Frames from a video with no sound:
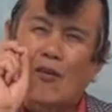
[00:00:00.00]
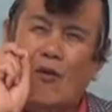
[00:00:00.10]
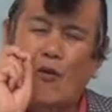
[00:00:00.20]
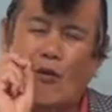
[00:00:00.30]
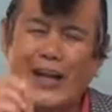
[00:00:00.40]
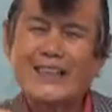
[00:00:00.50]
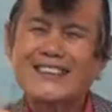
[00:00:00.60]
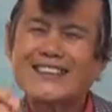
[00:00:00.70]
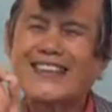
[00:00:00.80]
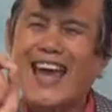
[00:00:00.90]

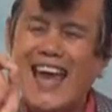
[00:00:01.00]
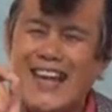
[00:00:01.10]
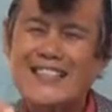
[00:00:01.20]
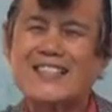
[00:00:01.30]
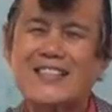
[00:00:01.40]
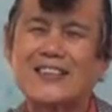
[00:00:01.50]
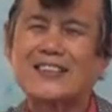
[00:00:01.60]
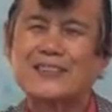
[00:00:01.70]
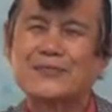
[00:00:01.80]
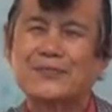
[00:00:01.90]
correct answer.
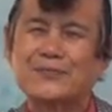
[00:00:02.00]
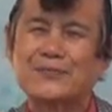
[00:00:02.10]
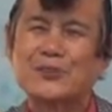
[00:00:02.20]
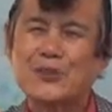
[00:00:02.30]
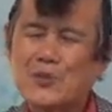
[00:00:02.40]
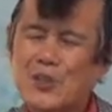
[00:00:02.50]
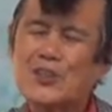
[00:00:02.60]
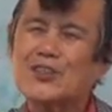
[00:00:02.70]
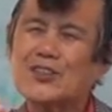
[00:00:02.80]
We want